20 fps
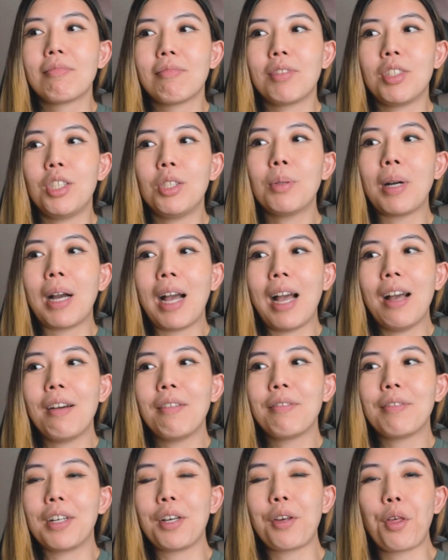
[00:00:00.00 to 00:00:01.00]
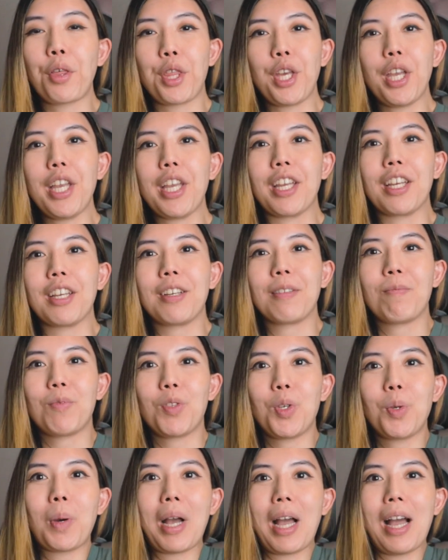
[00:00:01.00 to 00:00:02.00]
you have a thing.
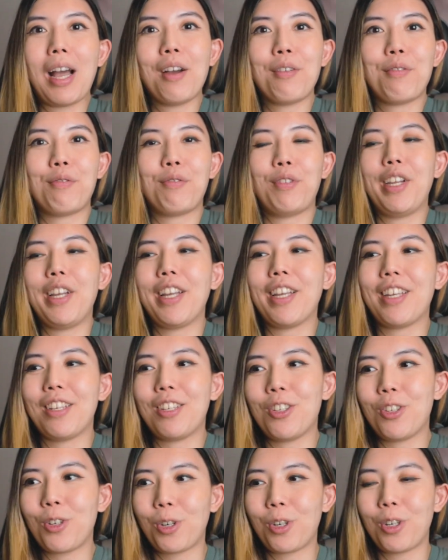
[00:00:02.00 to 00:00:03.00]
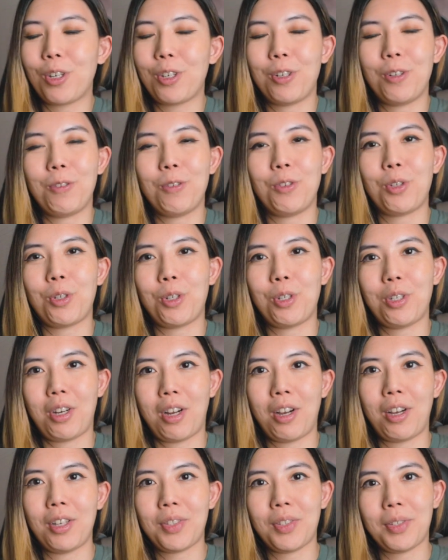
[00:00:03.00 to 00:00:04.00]
You have like
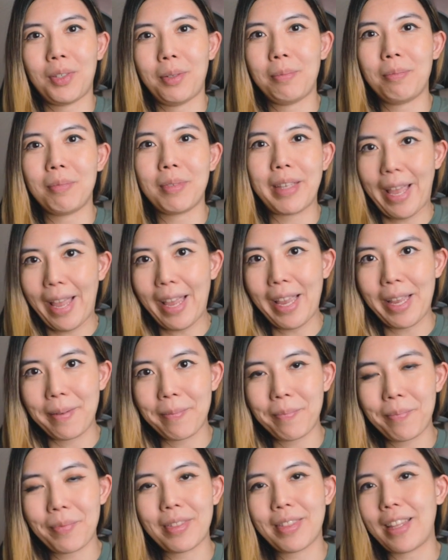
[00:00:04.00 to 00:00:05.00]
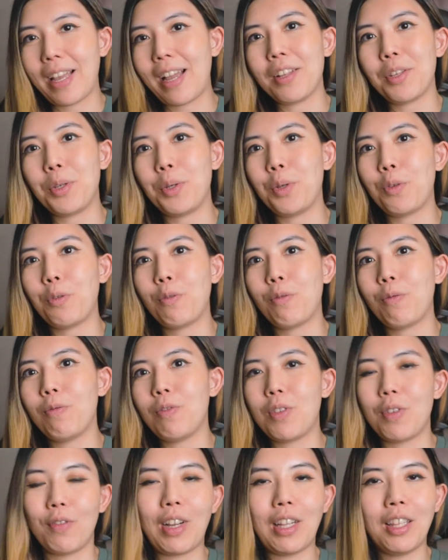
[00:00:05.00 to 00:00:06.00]
your awesome game that you've
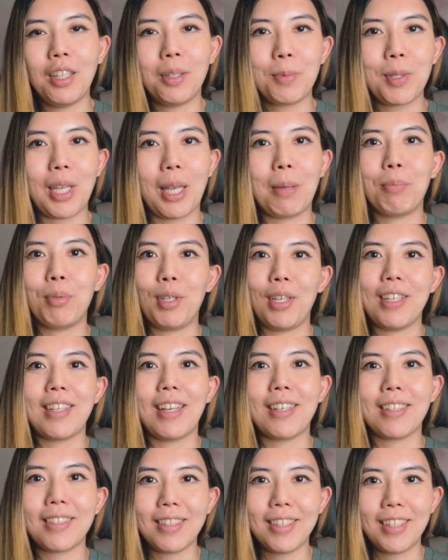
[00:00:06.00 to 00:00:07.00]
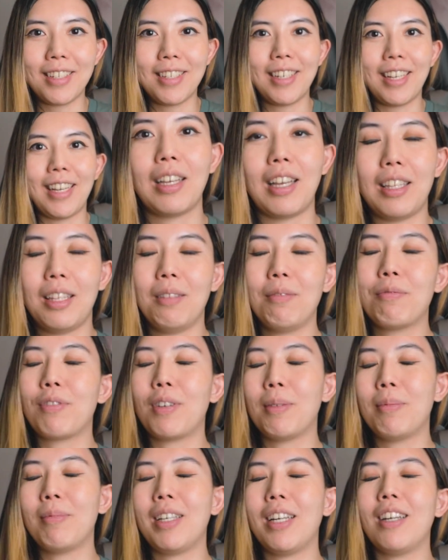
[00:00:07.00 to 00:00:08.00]
developed and play tested. And then
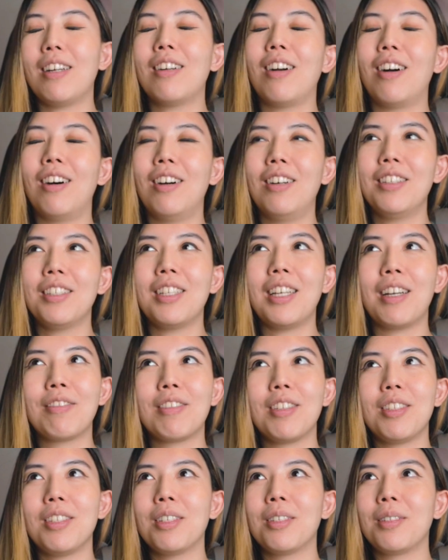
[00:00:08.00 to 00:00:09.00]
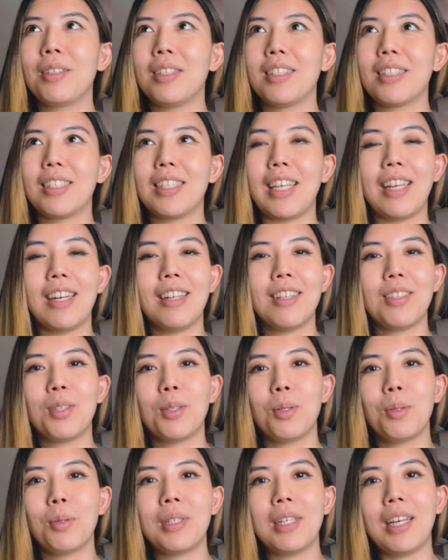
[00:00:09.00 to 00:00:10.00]
from there, all you have to do is get it
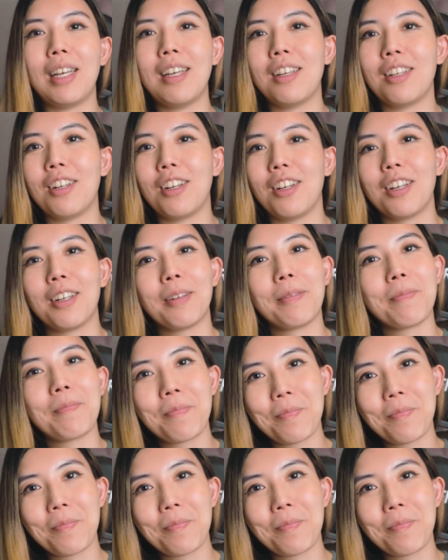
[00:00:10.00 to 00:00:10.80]
to an editor